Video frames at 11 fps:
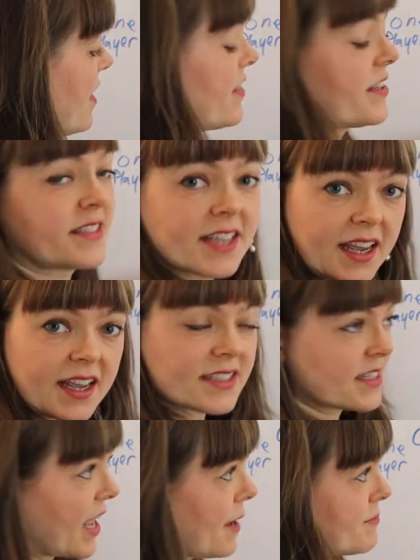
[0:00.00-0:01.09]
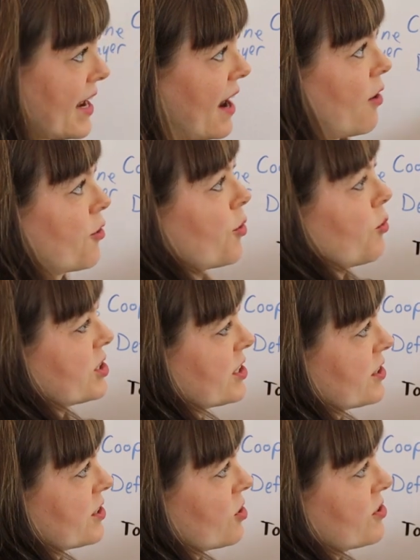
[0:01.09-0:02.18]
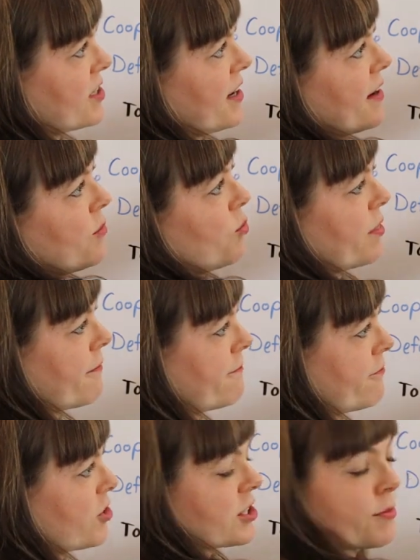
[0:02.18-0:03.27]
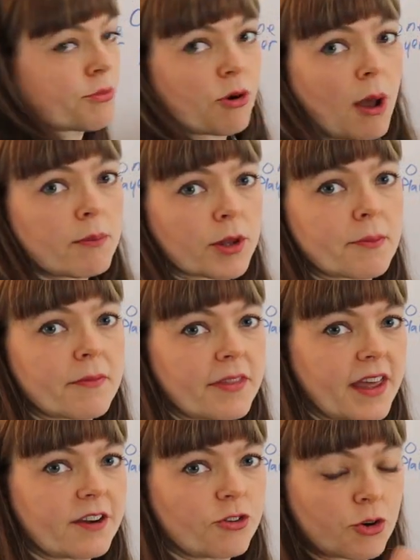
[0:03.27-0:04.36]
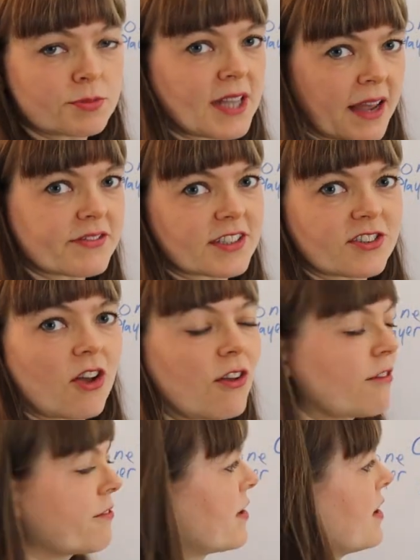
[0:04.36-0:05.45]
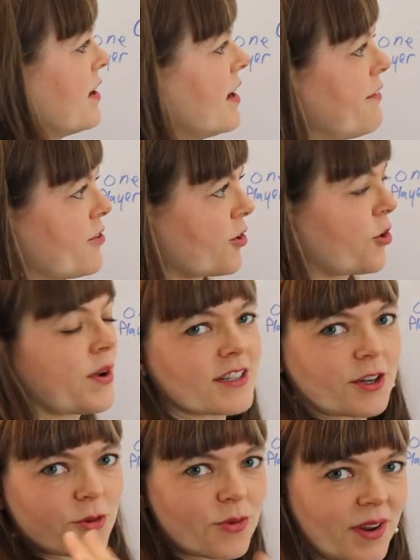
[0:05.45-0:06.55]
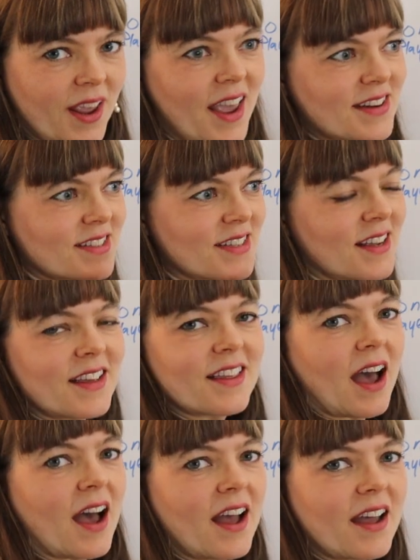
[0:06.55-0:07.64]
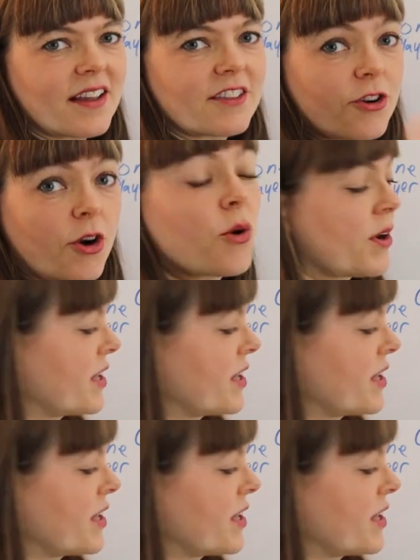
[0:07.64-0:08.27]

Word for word: The second game down, which is associated with the first problem that groups have to solve if they're going to create uh, their own